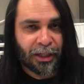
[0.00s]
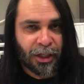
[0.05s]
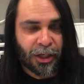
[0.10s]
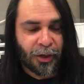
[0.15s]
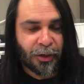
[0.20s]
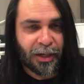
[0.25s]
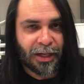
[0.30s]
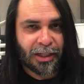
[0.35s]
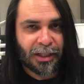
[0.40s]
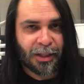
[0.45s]

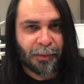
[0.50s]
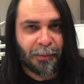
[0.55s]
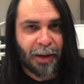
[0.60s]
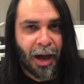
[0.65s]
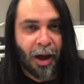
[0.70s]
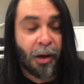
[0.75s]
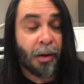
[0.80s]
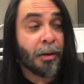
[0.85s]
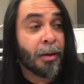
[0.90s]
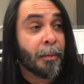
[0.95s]
curious
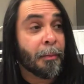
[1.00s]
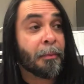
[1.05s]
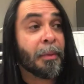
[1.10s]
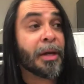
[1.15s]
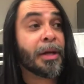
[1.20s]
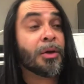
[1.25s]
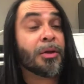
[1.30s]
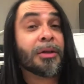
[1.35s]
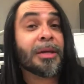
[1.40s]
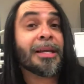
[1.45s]
about,
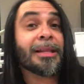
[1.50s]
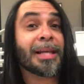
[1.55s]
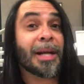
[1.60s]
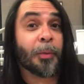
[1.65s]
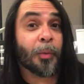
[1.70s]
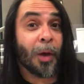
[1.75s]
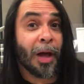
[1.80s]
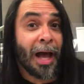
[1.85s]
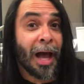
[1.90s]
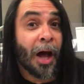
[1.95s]
but you think that
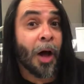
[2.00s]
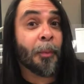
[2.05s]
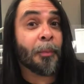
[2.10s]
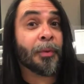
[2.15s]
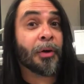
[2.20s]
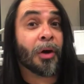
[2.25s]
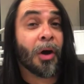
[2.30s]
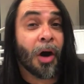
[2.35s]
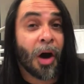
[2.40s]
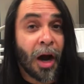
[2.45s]
it will
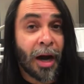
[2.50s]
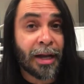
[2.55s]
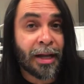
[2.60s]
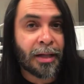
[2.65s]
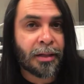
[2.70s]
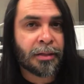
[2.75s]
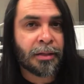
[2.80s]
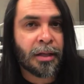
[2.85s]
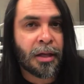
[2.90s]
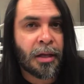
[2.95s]
help your
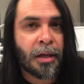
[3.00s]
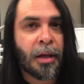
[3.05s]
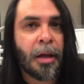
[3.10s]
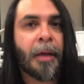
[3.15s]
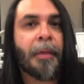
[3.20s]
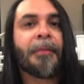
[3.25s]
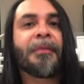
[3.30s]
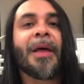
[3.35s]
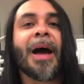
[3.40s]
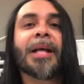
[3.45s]
audience,
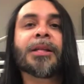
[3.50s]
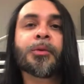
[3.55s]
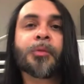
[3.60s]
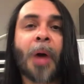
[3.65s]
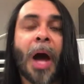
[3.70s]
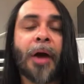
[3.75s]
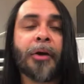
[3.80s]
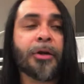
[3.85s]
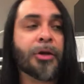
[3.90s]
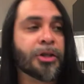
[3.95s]
that's
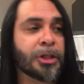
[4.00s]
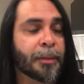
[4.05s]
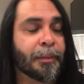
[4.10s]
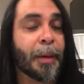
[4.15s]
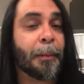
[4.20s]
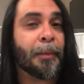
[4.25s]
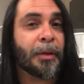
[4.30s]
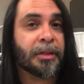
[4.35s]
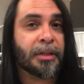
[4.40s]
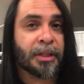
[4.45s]
how you should
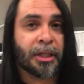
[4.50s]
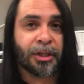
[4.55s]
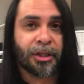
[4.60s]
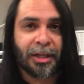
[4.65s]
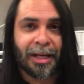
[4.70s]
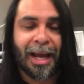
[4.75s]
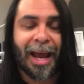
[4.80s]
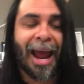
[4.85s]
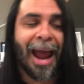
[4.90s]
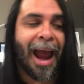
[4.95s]
be
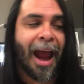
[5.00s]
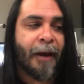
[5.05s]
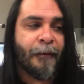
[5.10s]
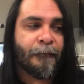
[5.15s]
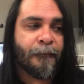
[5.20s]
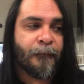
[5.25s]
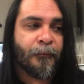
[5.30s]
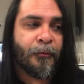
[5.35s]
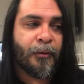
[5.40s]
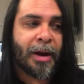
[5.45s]
positioning
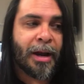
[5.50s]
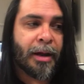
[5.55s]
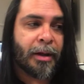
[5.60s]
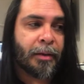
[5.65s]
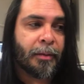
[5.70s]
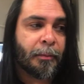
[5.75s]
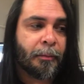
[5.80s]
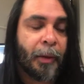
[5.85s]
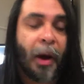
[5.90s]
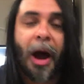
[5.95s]

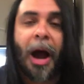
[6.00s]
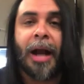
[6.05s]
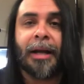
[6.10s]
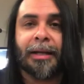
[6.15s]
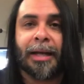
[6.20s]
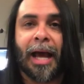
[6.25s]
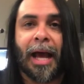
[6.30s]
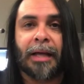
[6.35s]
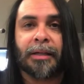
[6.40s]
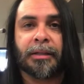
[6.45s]
every
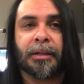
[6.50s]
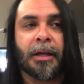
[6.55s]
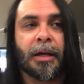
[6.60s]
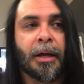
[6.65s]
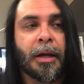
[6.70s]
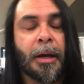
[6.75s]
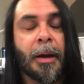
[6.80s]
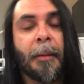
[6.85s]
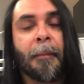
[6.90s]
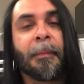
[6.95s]
podcast.
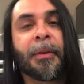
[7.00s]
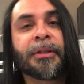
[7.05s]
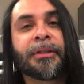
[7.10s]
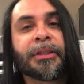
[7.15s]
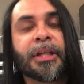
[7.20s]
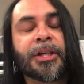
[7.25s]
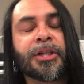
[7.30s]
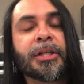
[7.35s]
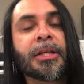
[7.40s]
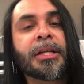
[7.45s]

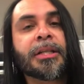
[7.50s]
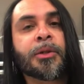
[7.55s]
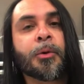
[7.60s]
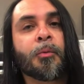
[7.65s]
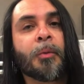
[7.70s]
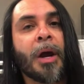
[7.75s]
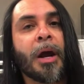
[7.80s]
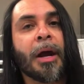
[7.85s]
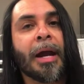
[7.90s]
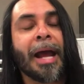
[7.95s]
Position it to
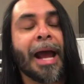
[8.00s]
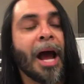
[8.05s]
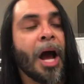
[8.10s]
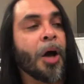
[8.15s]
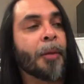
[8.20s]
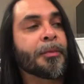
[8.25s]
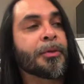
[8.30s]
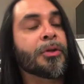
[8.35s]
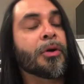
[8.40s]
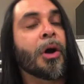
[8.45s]
where it
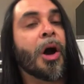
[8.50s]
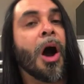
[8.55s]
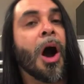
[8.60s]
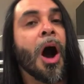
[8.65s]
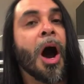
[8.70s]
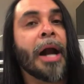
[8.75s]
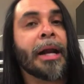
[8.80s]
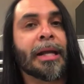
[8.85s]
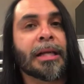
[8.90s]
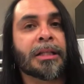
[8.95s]
helps your
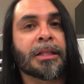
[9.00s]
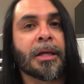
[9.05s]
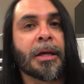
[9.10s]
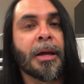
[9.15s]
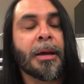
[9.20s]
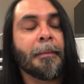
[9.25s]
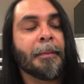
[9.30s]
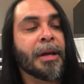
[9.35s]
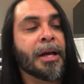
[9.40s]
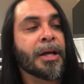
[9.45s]
audience,
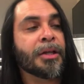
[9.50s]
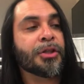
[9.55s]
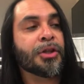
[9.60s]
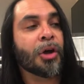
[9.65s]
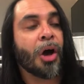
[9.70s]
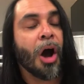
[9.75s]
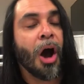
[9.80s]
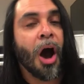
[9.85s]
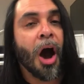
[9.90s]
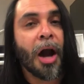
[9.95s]
because
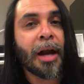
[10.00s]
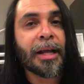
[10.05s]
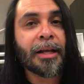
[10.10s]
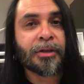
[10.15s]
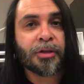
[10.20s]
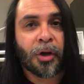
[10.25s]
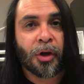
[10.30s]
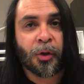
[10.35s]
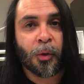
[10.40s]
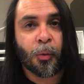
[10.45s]
your
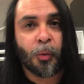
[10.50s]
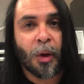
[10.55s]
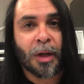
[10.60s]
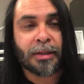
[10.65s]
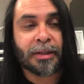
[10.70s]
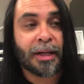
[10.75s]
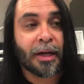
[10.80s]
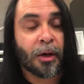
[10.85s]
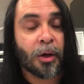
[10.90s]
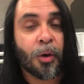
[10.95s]
audience are the
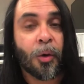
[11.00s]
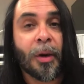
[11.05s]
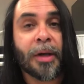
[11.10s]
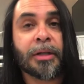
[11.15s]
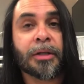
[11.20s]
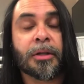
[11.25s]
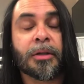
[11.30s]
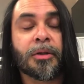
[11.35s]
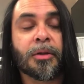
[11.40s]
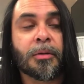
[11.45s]
ones that are
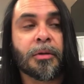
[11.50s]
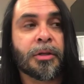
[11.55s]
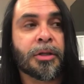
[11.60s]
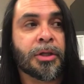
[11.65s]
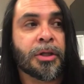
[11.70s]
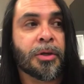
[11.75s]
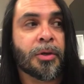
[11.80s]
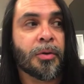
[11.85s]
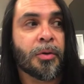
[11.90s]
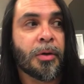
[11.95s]
going
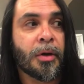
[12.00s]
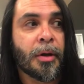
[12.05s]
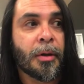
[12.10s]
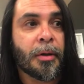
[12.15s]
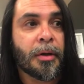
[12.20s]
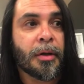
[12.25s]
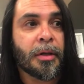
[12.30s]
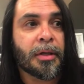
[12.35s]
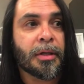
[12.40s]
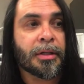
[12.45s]
to
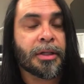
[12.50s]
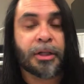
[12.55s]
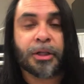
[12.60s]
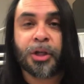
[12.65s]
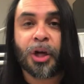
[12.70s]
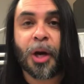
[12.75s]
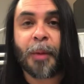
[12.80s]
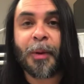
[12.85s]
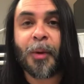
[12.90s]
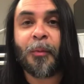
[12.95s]

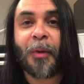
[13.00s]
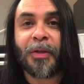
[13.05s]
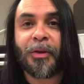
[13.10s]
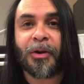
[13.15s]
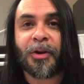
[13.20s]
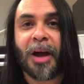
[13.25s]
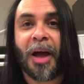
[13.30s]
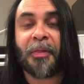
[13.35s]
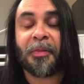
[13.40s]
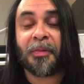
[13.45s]
determine
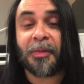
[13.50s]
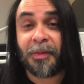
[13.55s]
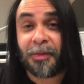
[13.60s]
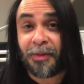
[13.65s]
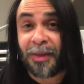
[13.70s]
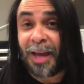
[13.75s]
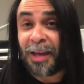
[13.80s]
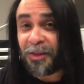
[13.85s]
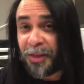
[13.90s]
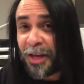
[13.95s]
whether or
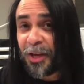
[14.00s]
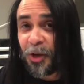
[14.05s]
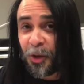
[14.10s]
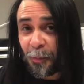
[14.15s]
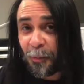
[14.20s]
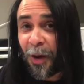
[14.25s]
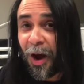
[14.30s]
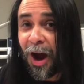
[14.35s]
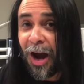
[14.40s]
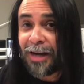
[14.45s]
not they think your
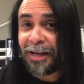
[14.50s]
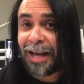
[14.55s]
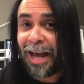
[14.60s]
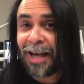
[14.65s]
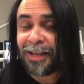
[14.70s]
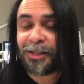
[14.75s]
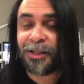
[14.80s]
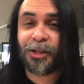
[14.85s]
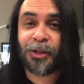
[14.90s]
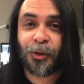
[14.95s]

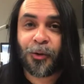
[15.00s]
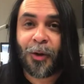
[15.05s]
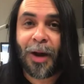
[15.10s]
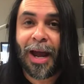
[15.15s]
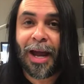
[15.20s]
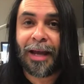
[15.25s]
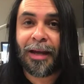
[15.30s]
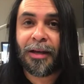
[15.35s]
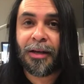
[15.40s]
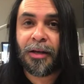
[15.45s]
podcast is
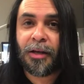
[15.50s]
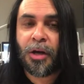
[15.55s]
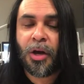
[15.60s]
great.